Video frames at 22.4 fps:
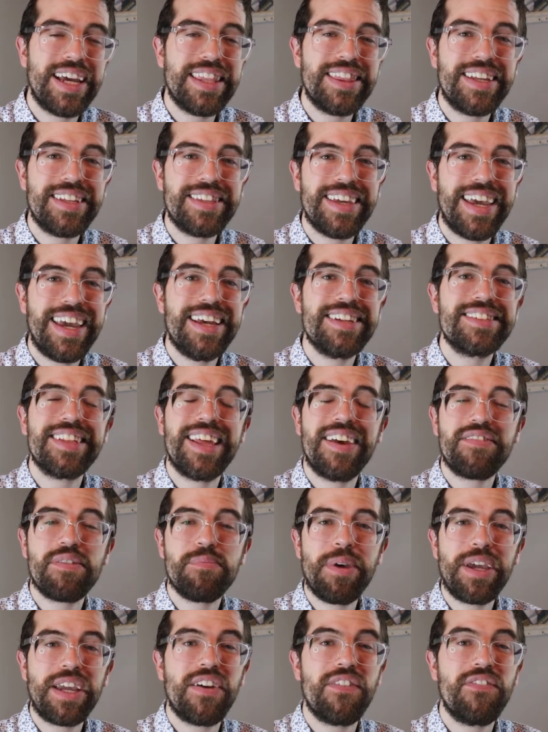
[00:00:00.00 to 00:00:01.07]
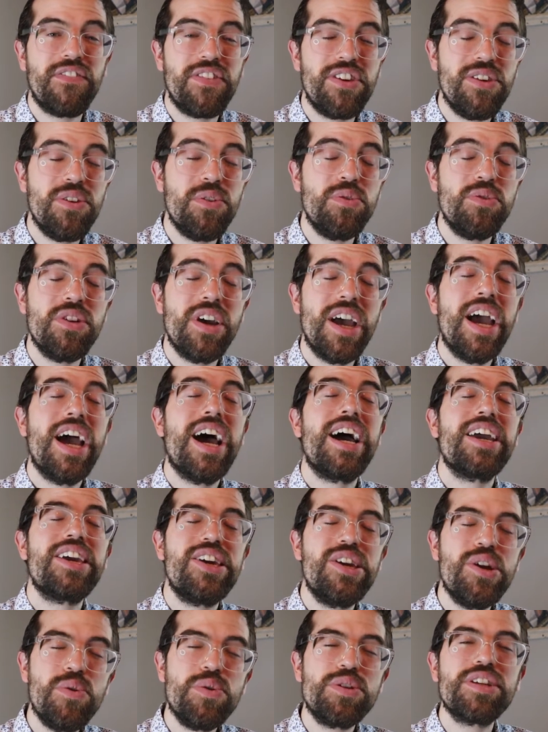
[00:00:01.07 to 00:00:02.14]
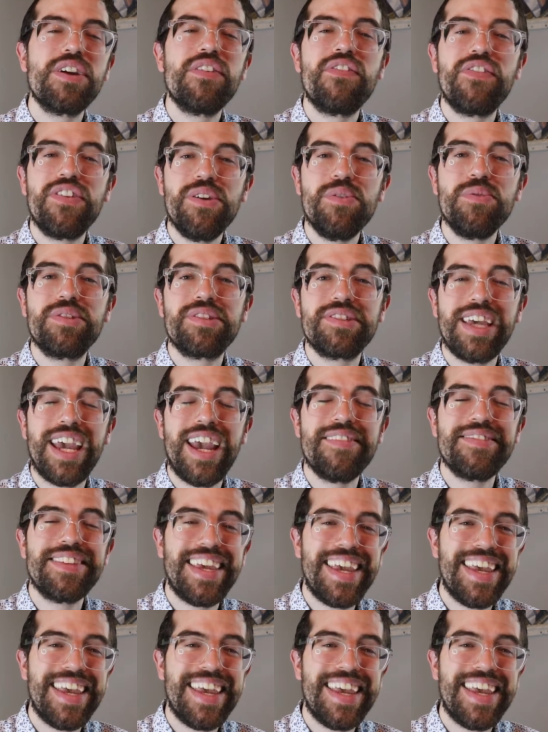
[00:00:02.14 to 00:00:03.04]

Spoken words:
I think De Gea is going to have to make a huge few saves